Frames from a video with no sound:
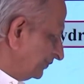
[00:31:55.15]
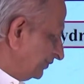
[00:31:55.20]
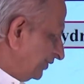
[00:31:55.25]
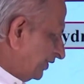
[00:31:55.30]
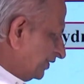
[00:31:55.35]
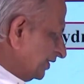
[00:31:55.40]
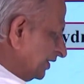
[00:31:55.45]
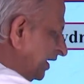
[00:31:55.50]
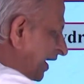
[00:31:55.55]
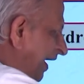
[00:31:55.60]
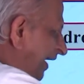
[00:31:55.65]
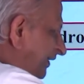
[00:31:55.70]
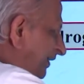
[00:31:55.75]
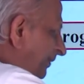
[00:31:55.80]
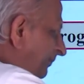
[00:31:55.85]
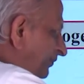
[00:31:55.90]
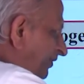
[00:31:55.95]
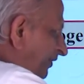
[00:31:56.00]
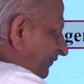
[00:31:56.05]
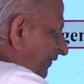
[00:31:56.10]
These are the
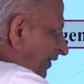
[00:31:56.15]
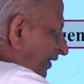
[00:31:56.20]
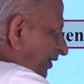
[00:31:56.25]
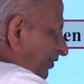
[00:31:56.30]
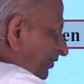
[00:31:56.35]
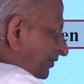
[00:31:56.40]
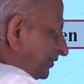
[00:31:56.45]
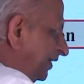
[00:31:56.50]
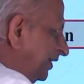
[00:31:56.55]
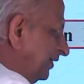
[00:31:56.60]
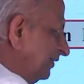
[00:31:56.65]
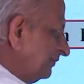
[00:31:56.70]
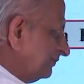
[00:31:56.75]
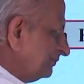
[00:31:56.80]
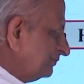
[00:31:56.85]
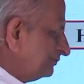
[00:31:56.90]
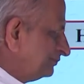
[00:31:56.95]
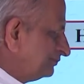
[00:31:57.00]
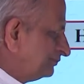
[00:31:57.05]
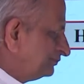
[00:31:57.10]
atoms of hydrogen,
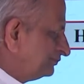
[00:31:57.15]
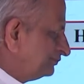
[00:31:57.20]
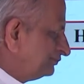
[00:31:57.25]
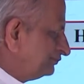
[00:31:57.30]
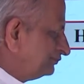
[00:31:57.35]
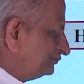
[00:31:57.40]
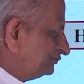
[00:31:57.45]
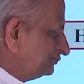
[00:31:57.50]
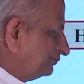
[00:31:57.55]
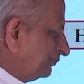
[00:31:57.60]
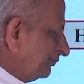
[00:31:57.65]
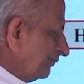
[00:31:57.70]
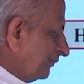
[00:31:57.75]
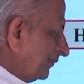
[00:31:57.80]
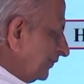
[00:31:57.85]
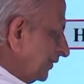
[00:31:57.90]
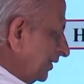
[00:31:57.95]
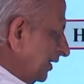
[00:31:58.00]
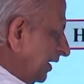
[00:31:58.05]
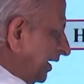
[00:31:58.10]

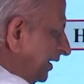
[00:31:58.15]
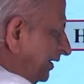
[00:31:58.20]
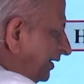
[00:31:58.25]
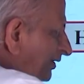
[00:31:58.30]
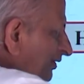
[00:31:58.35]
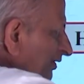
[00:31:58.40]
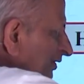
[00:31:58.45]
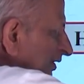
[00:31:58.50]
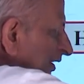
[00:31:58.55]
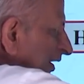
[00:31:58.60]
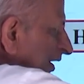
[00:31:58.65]
and this is the